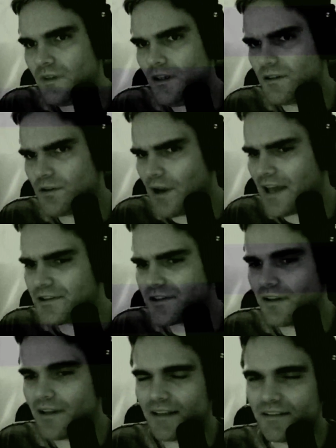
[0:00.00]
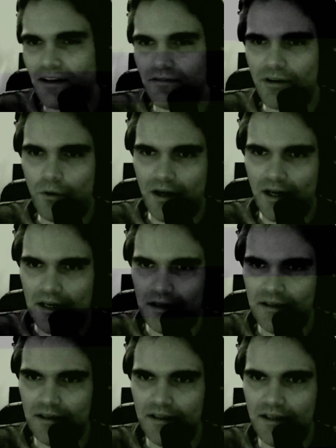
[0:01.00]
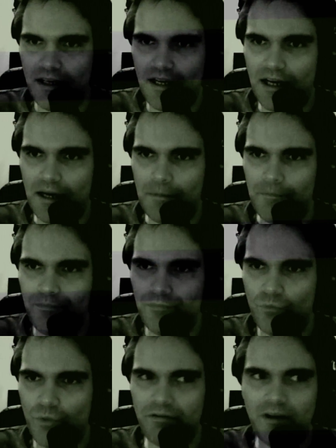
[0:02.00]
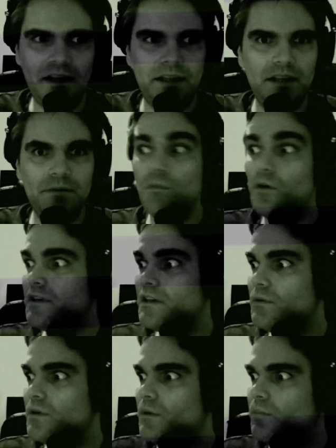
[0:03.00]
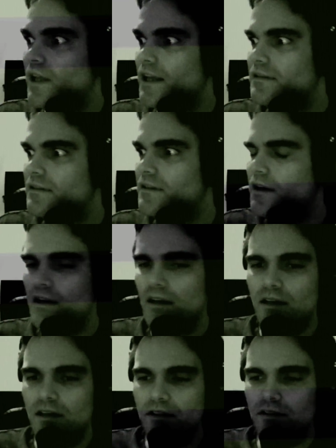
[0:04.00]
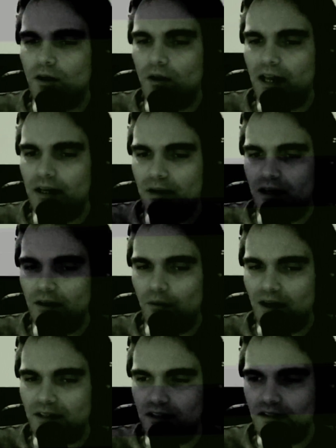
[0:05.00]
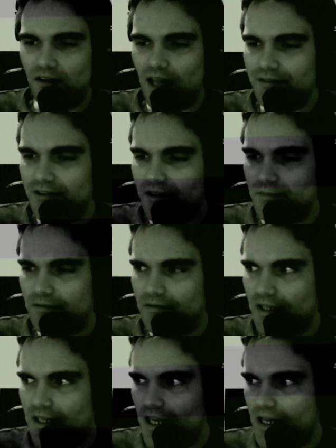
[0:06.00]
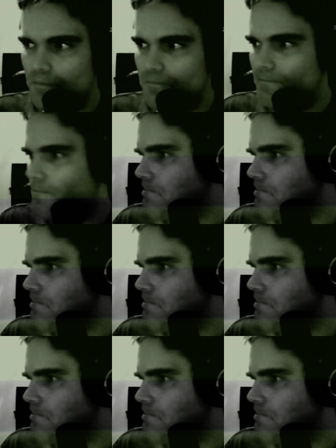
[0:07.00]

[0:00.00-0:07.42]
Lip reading: So yeah, there's all that stuff going on. We finally moved into a new place, so anybody that watches the live streams for the game,